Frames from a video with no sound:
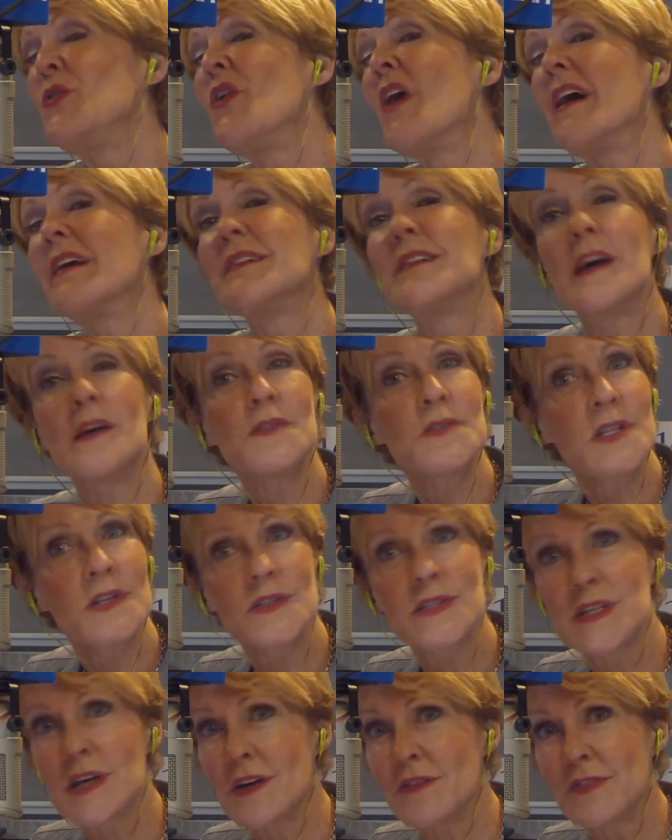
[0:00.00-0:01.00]
you do not douse
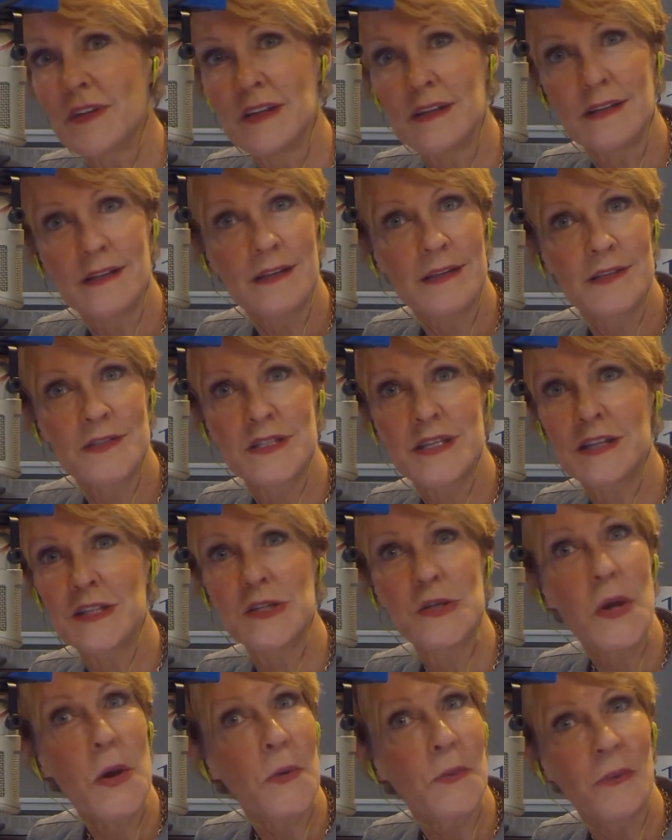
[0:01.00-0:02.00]
yourself in. You said
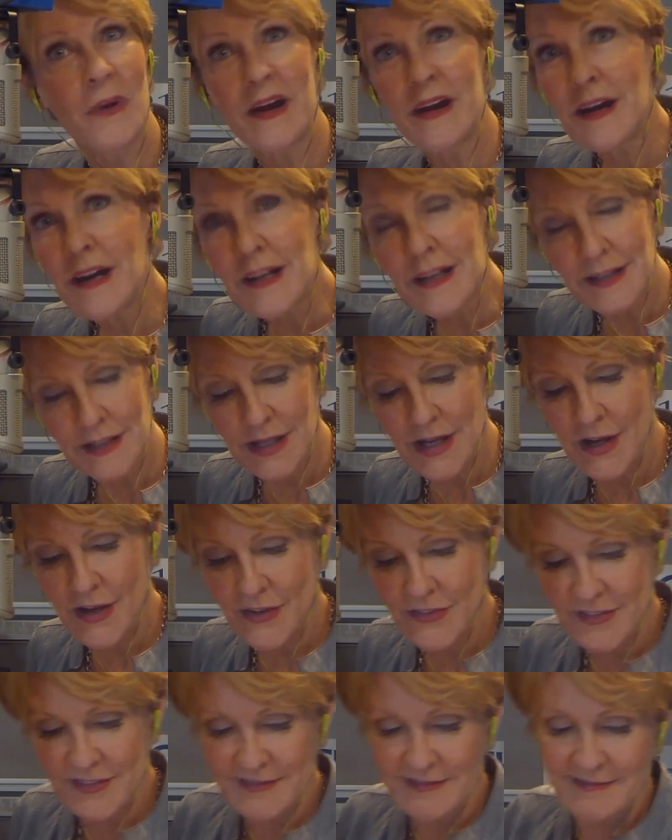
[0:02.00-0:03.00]
you don't wear
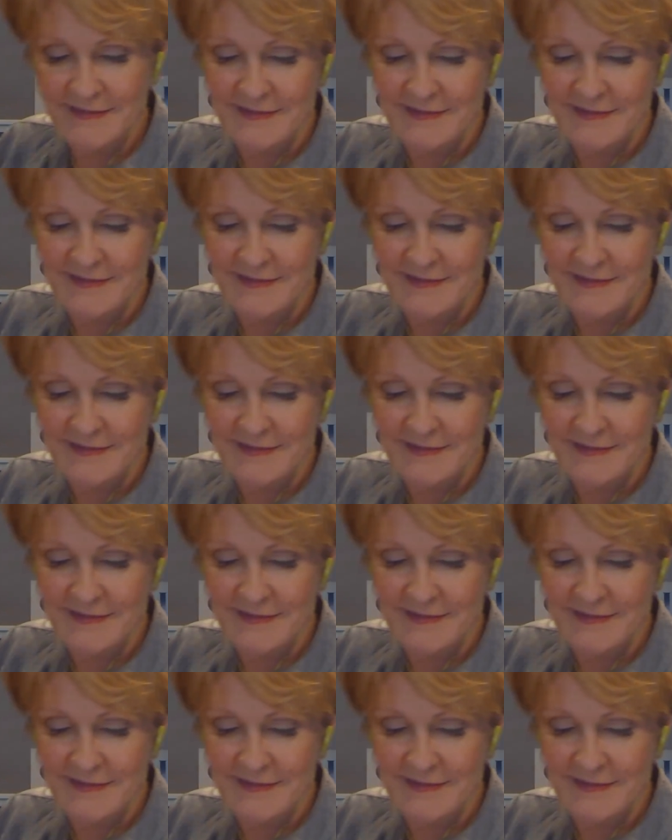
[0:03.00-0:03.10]
cologne.